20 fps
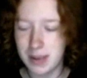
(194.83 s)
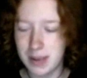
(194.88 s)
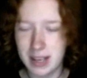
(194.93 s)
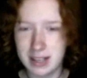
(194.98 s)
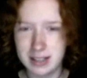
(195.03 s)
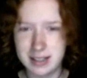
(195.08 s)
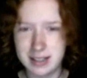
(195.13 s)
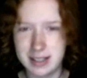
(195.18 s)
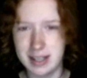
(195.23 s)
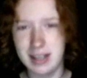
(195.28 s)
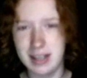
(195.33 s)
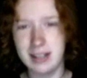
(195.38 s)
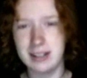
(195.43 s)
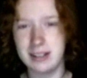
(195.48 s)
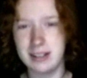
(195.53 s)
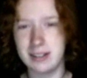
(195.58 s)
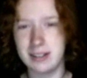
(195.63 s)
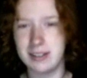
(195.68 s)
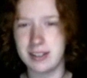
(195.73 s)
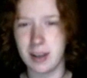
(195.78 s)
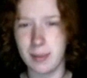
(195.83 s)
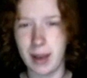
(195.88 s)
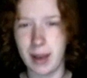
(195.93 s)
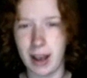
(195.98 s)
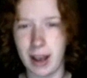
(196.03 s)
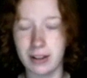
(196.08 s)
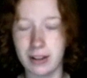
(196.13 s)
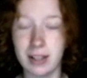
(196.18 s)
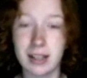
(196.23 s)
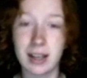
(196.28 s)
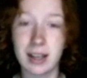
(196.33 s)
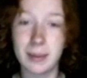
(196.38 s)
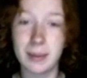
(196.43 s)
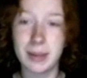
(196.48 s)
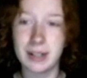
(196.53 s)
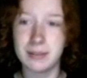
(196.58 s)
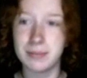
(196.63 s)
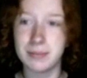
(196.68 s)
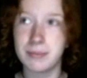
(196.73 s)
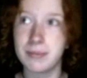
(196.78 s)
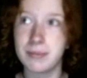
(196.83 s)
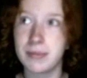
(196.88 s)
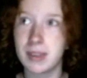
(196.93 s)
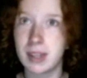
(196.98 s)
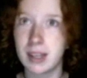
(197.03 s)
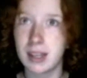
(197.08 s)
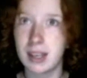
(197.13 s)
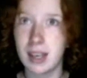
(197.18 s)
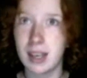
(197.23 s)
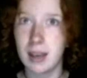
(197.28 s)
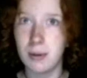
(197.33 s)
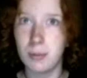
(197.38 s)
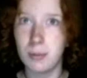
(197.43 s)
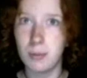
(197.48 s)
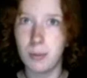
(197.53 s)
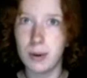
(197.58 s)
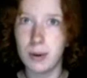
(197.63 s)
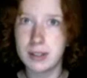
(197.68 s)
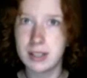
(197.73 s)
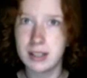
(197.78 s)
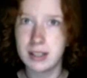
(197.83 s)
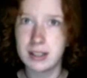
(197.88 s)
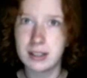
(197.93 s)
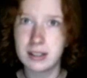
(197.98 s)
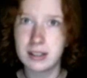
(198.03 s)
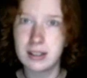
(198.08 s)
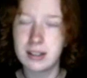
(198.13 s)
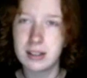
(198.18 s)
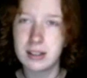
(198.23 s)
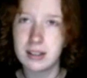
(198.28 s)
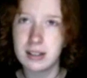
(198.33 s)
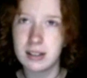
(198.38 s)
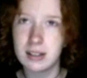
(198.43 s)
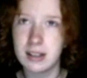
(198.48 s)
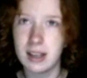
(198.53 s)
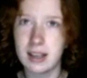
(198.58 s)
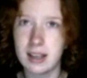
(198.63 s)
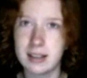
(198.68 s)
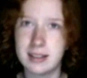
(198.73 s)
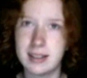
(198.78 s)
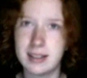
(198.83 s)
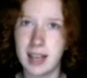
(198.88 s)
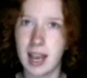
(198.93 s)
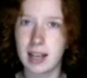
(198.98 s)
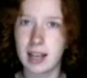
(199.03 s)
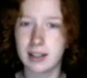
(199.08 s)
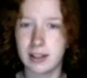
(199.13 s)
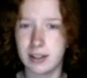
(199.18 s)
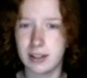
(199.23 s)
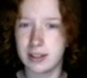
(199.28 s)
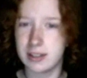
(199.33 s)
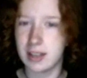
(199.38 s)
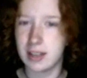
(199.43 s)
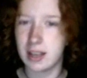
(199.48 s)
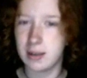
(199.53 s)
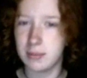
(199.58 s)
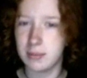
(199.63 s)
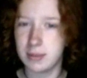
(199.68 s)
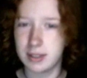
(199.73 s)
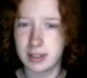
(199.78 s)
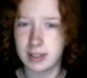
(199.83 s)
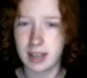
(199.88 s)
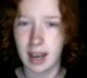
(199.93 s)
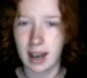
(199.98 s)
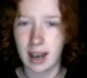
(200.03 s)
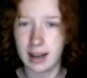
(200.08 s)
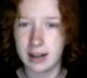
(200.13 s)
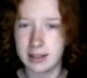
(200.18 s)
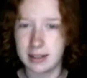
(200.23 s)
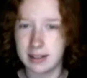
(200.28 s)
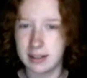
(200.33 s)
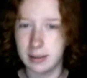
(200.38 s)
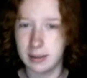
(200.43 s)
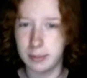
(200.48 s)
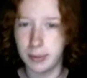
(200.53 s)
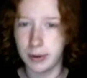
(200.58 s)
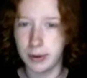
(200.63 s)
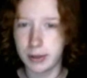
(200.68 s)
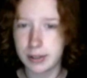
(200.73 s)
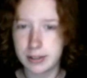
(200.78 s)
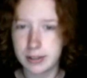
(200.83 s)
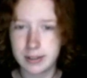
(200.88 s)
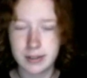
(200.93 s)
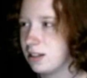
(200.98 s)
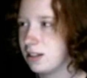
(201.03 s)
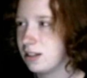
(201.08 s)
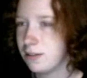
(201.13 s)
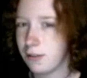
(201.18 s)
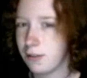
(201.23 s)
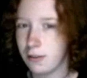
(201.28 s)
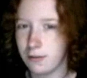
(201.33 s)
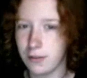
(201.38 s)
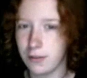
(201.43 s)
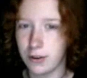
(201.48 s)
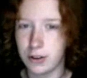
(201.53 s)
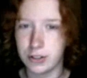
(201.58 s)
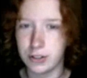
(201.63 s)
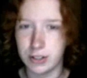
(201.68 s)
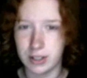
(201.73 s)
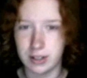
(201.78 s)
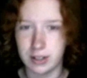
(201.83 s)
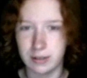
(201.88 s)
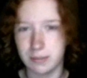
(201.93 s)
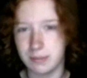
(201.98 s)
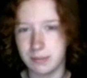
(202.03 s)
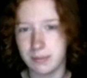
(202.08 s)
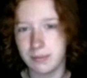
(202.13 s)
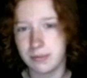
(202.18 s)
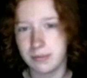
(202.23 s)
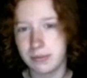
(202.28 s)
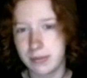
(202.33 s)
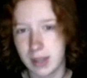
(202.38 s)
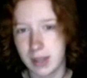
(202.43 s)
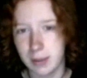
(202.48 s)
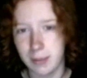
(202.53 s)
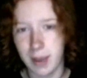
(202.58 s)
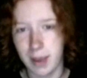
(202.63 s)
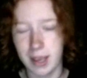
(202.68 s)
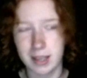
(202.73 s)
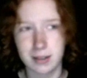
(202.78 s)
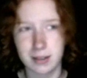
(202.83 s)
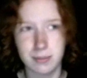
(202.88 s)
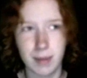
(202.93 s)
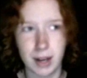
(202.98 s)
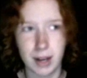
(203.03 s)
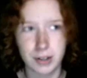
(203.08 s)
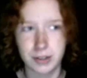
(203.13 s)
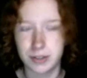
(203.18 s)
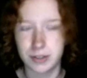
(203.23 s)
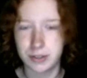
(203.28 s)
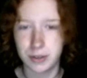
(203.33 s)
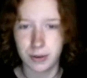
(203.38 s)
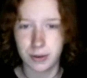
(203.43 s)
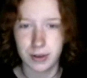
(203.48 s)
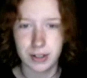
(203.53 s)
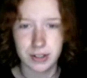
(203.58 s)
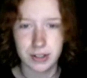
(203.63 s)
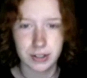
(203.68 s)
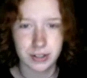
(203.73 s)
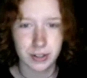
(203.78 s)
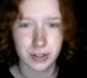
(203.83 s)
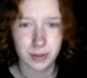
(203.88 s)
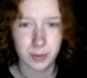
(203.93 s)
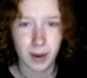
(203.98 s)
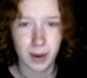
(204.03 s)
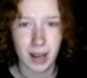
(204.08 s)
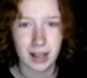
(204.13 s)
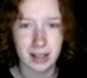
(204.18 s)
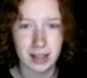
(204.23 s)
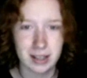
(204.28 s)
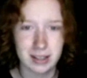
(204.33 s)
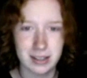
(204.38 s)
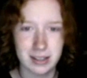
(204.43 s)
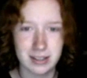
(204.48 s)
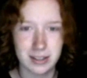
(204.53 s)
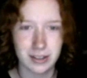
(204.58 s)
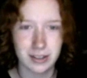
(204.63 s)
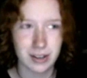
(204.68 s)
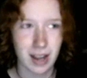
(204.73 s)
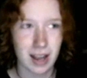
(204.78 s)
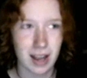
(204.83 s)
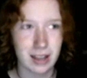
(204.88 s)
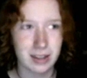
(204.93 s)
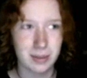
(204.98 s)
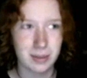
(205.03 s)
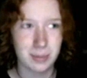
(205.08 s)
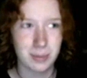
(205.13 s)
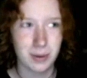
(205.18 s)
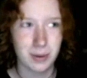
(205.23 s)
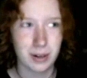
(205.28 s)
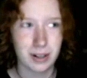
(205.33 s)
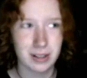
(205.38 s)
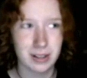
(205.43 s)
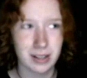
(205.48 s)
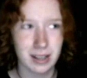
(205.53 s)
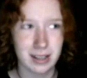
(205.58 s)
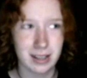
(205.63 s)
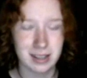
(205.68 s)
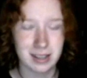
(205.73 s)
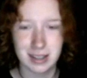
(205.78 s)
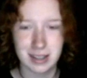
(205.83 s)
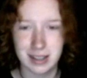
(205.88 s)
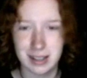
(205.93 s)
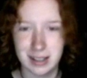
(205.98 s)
It did somehow. Like, I mean, it wasn't exactly the same Scott as in the books. The different version matched the story just as well, and still got the point, like,